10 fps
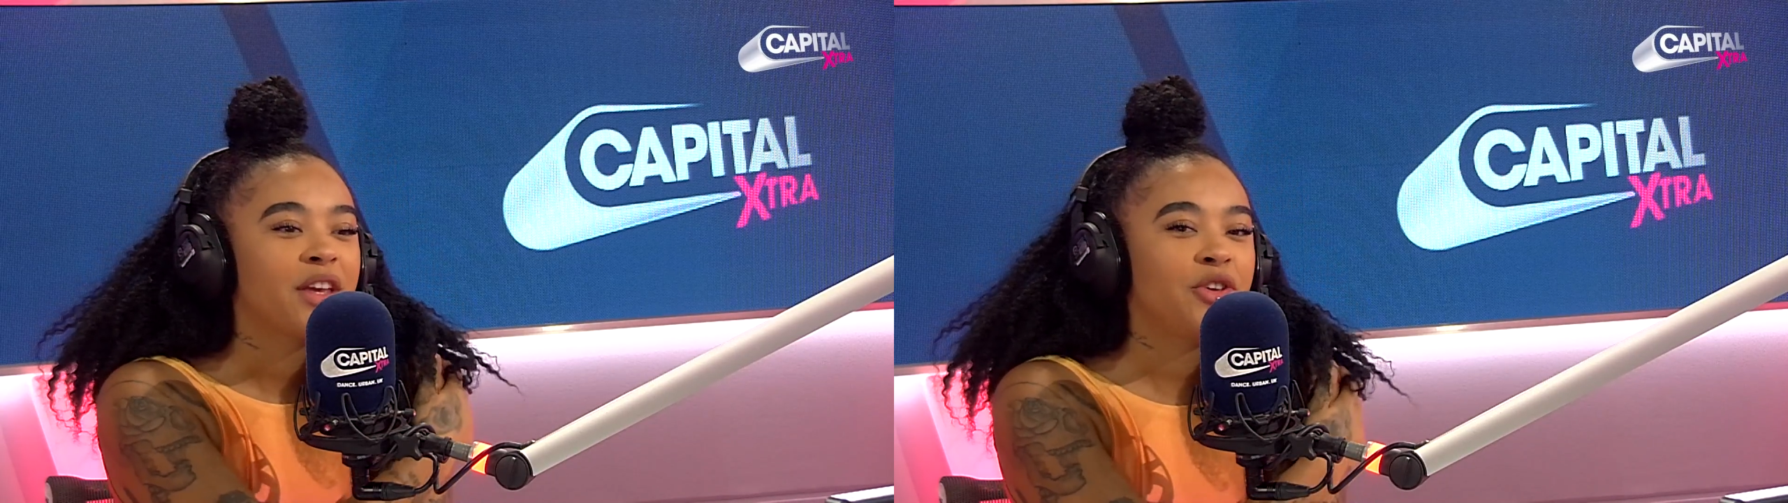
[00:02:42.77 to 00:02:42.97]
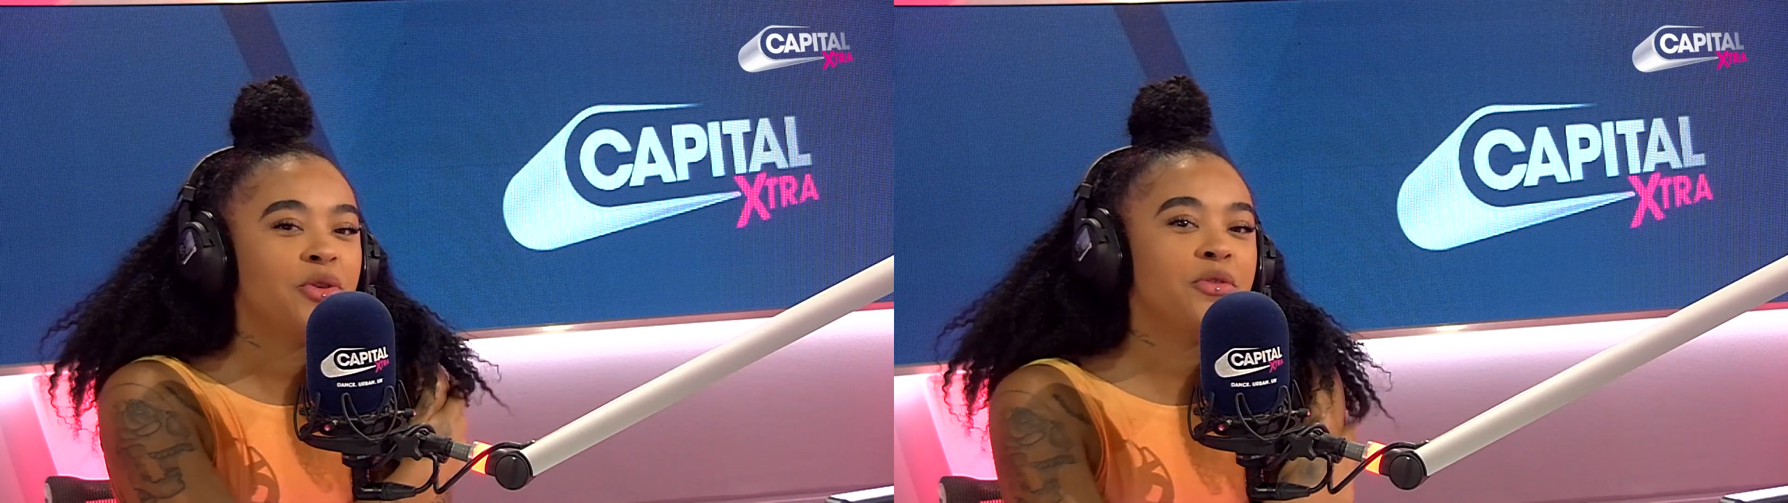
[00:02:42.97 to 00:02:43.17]

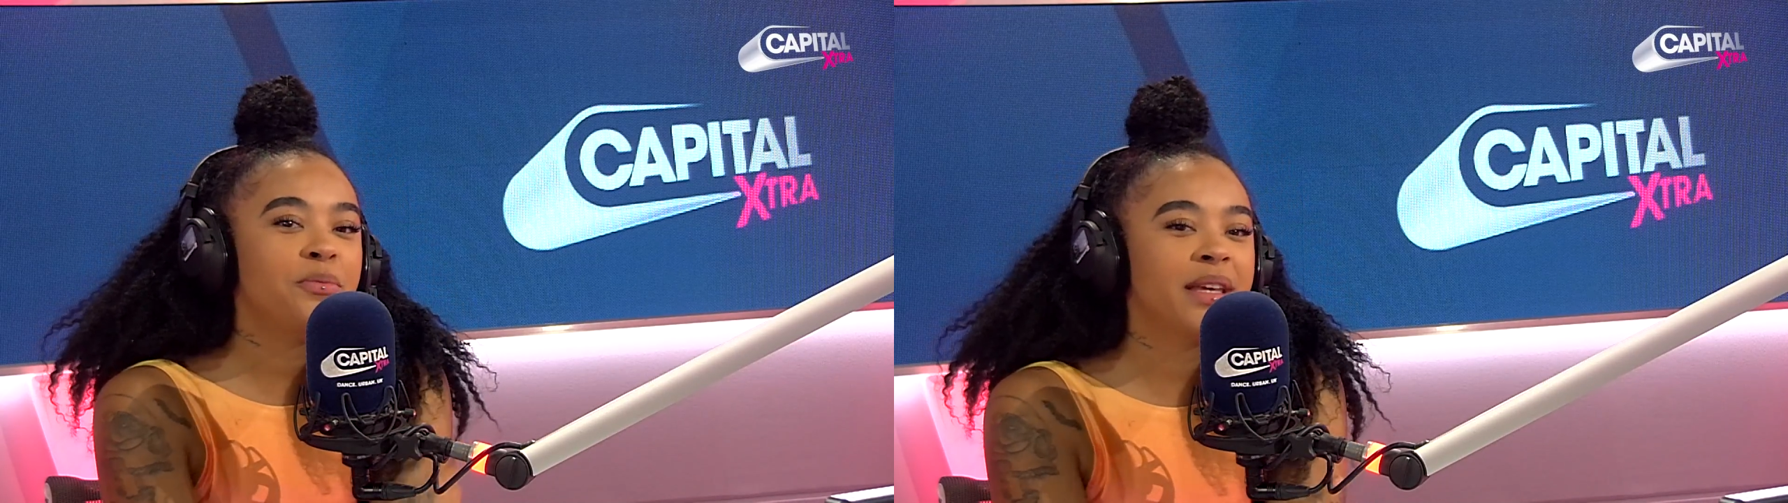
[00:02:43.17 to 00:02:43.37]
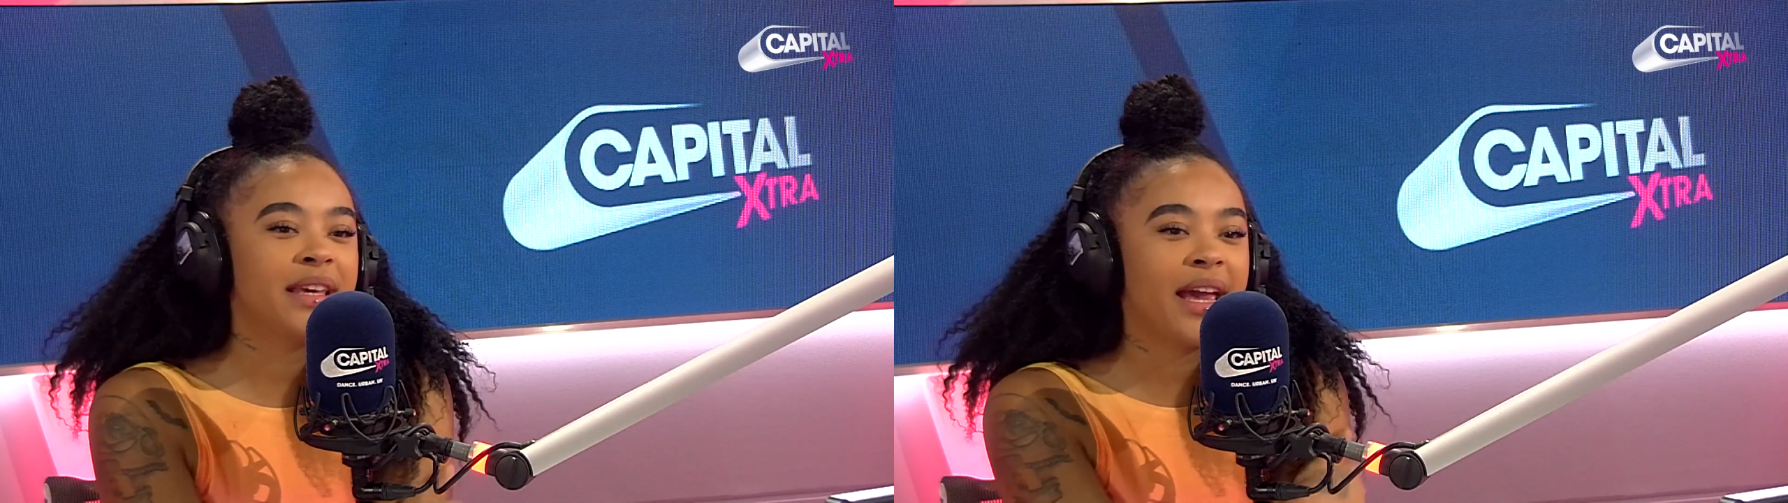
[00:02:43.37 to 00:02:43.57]

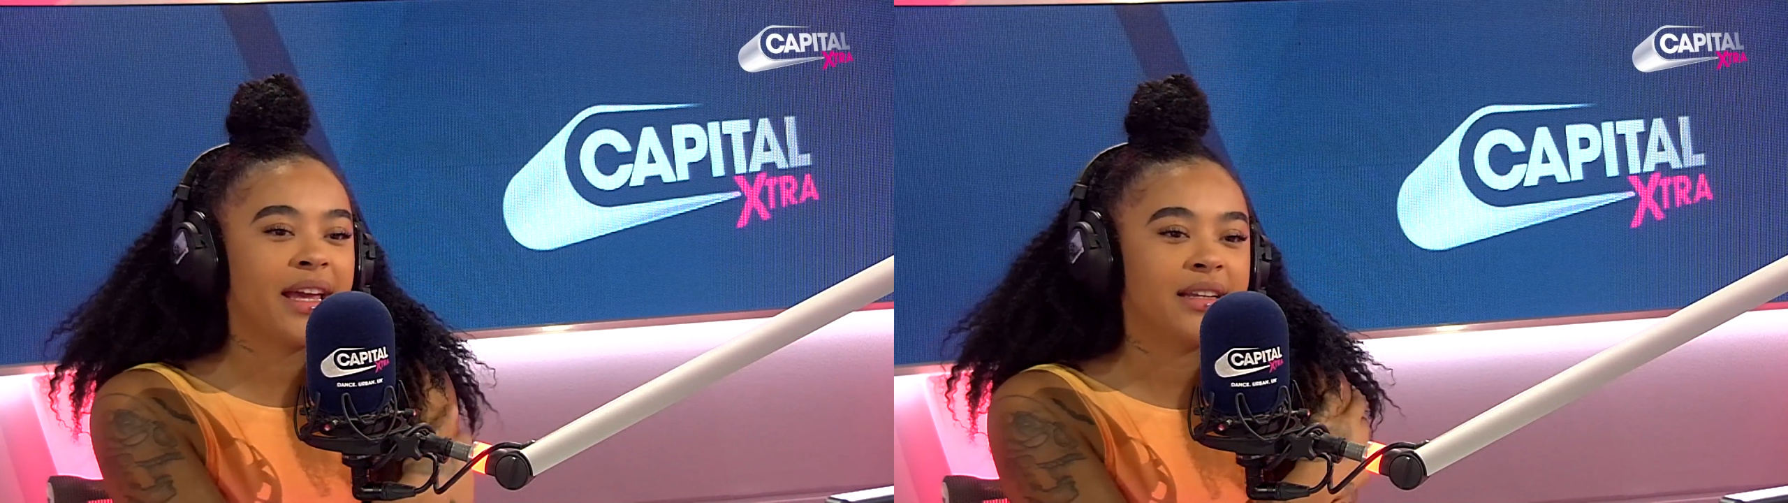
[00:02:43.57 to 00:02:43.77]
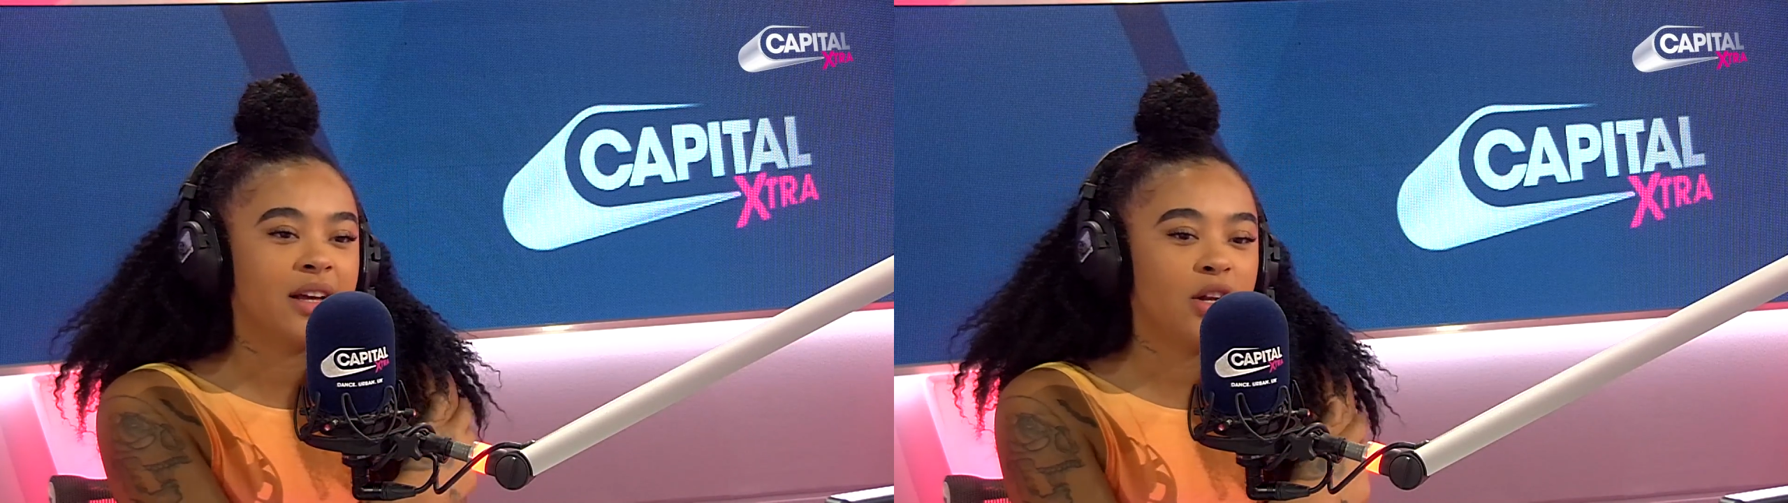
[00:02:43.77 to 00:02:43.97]
you've been
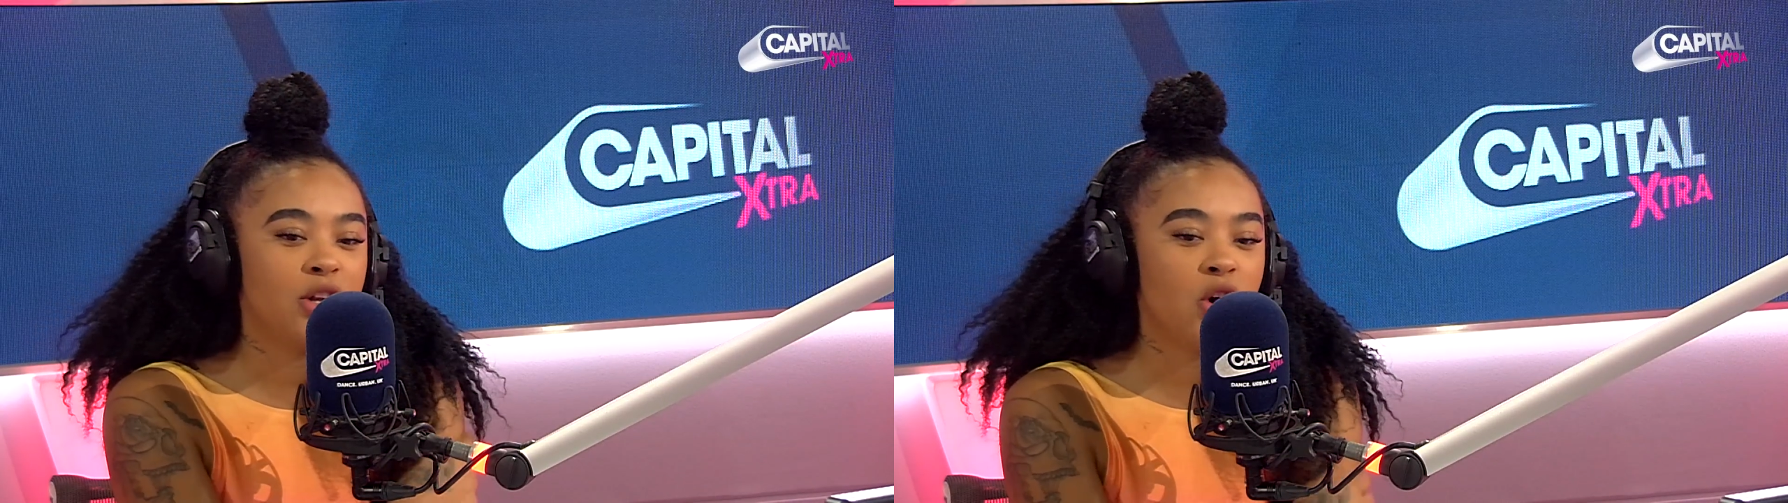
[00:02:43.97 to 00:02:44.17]
getting a